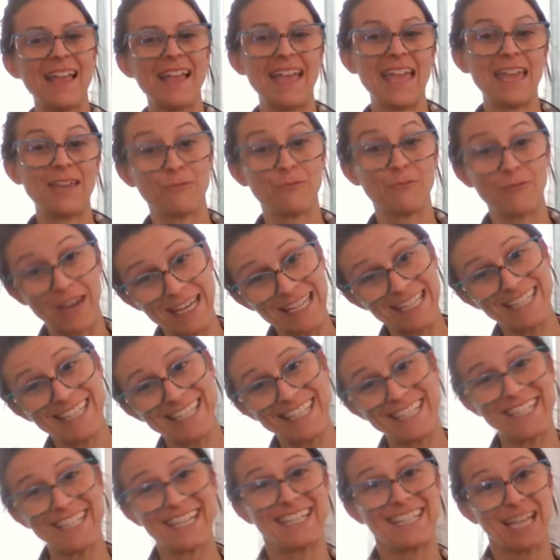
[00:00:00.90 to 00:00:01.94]
A rate
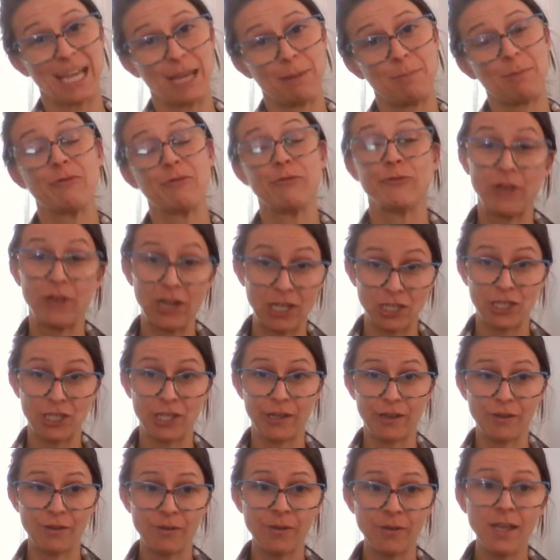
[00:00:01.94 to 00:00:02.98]
is a type of
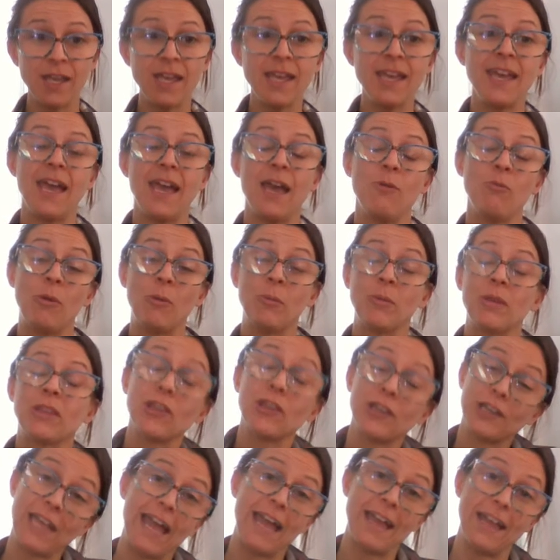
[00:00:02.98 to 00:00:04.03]
ratio. And when we
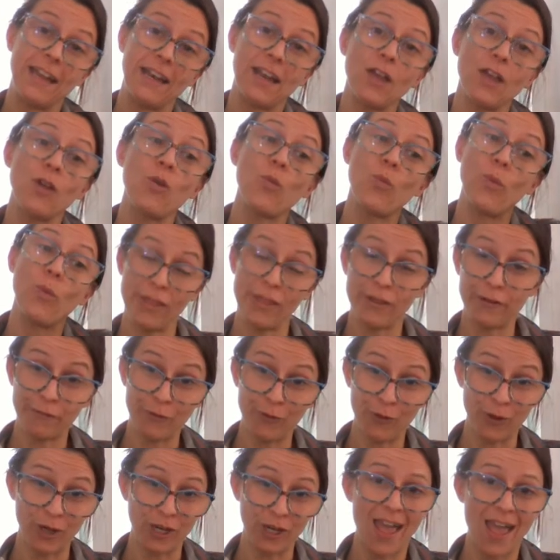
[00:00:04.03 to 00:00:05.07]
look at weather
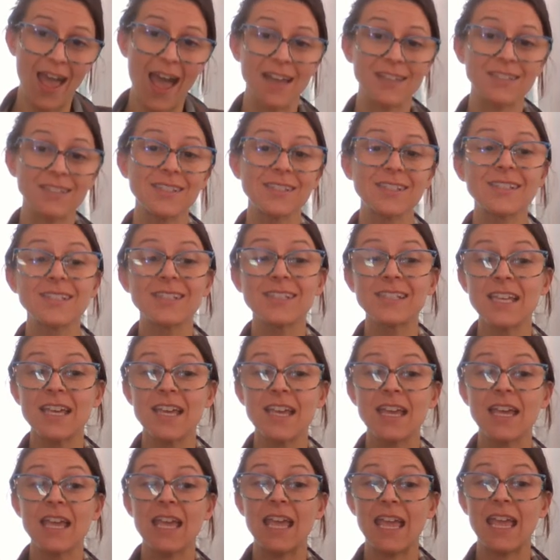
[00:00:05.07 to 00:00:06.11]
forecasts,
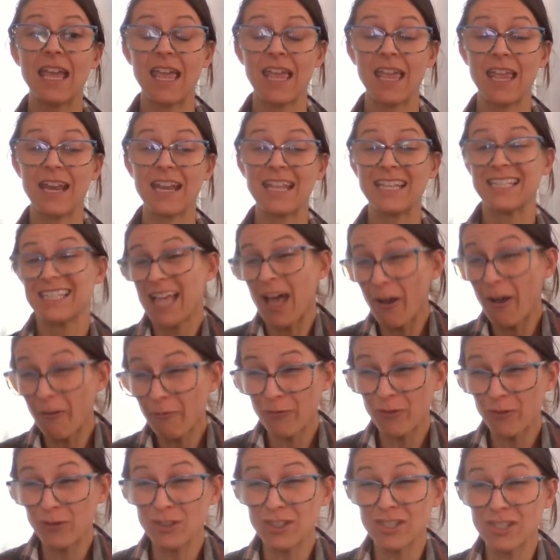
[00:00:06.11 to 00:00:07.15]
it is
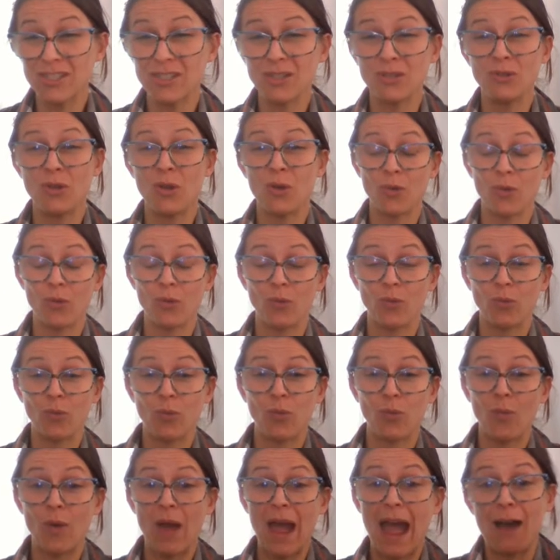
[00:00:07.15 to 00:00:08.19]
helpful to know
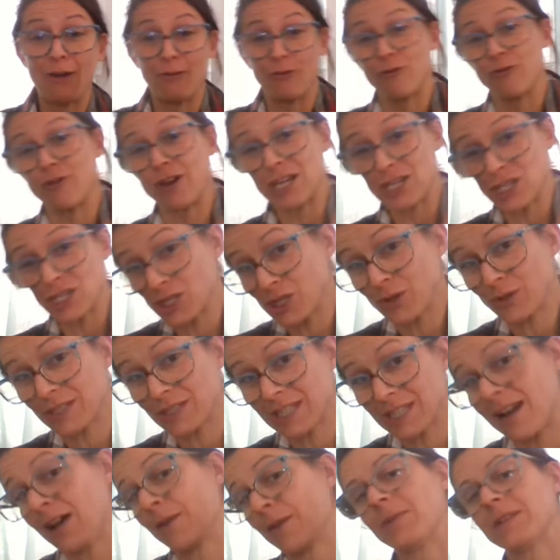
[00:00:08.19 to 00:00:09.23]
how ratios
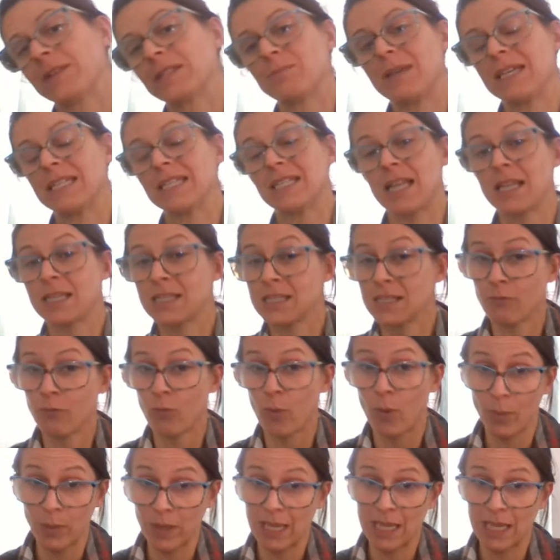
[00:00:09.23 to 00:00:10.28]
can help us make sense of
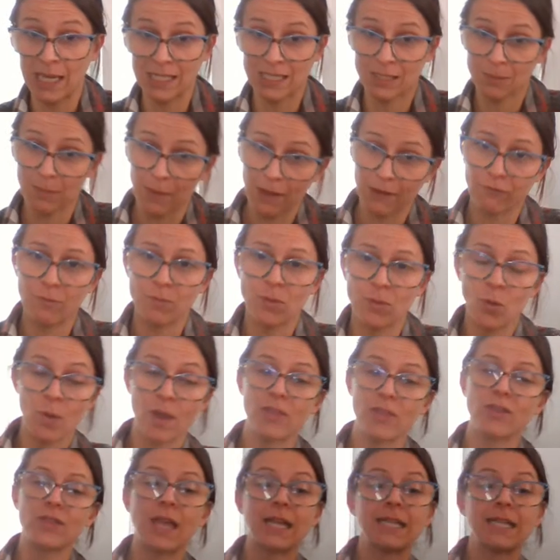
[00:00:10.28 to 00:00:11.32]
what we can expect from the
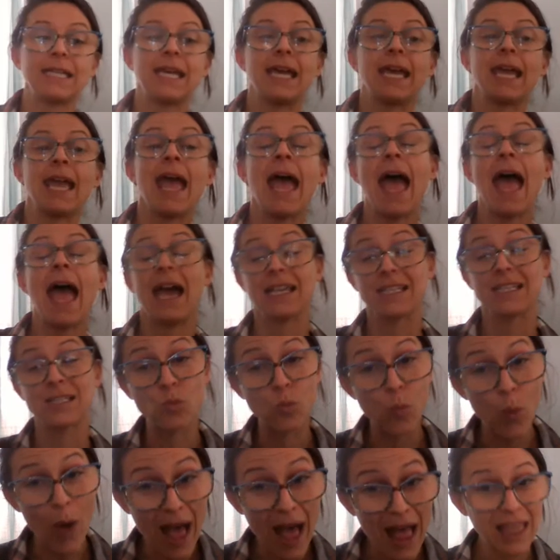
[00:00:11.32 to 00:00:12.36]
weather that day, as
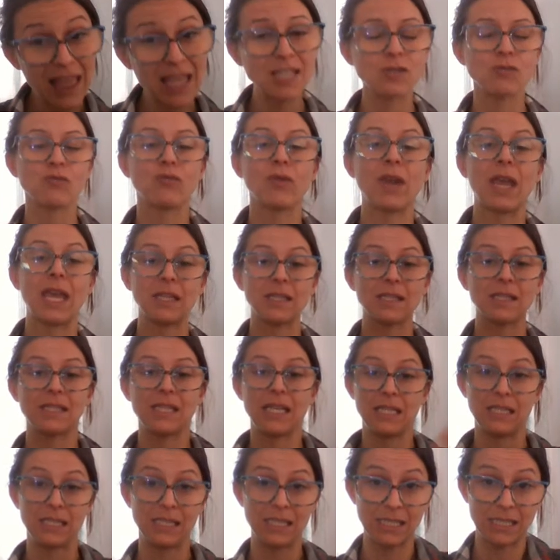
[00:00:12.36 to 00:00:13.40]
well as rates.
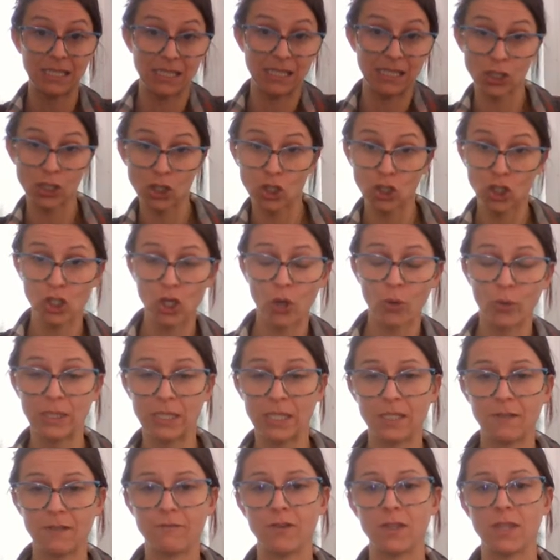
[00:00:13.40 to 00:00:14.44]
They show us
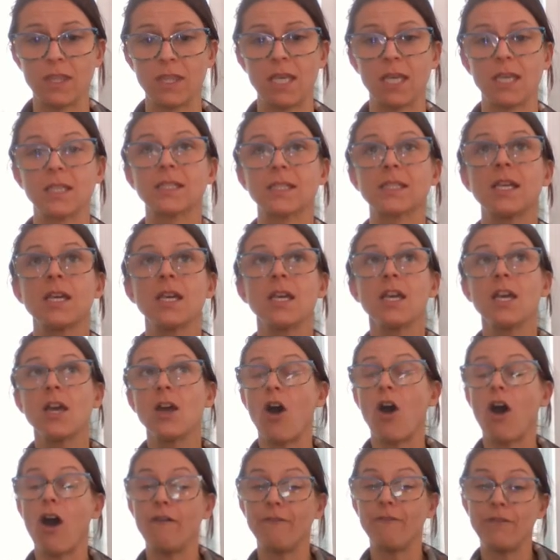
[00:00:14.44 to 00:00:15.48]
different things.
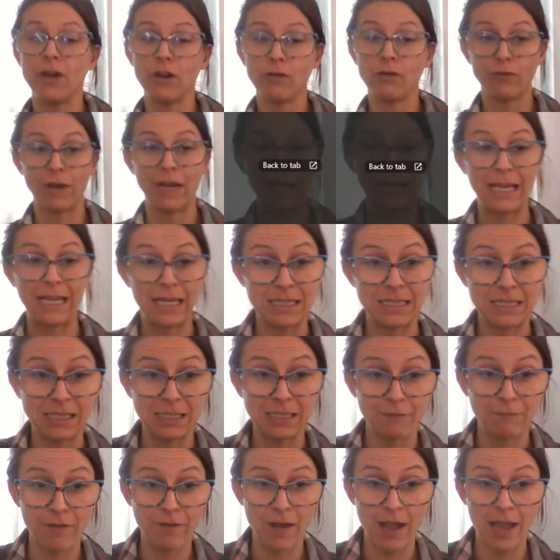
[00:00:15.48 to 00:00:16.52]
Often a rate is
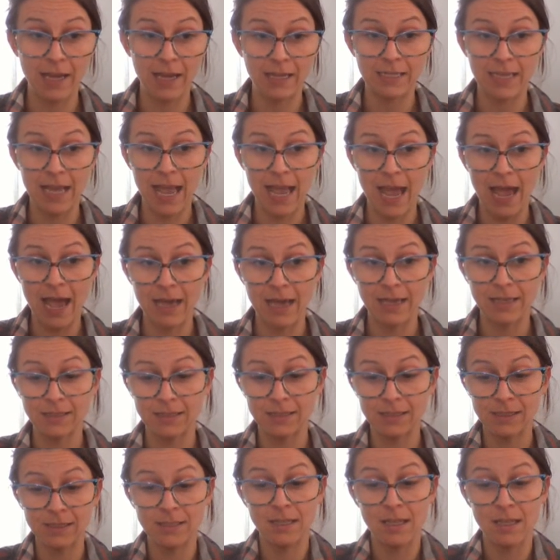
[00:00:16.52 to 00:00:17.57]
defined
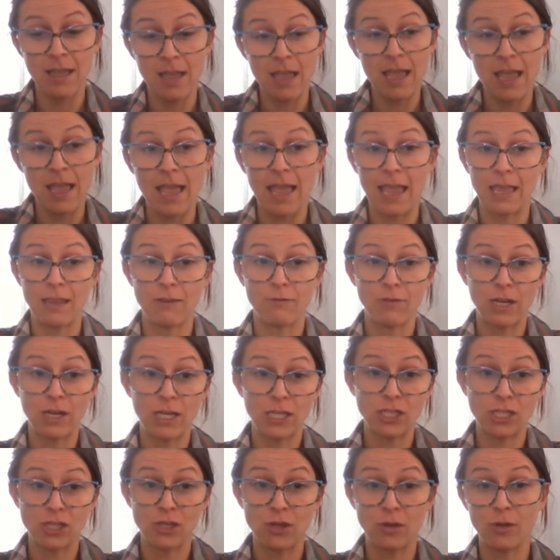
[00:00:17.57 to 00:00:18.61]
as a
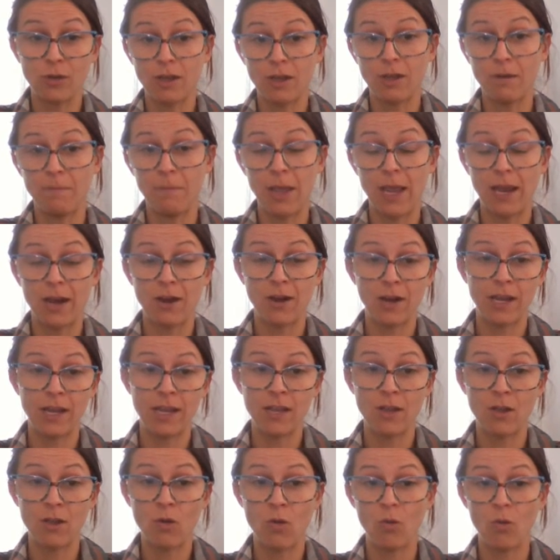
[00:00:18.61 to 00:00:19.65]
ratio
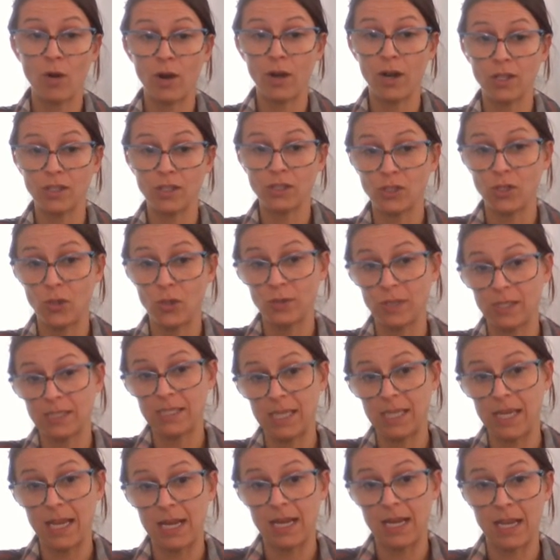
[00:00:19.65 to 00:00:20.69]
comparing or
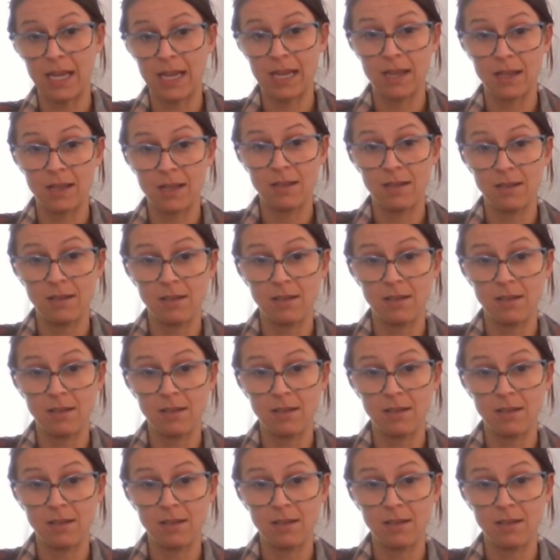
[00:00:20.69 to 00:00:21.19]
associating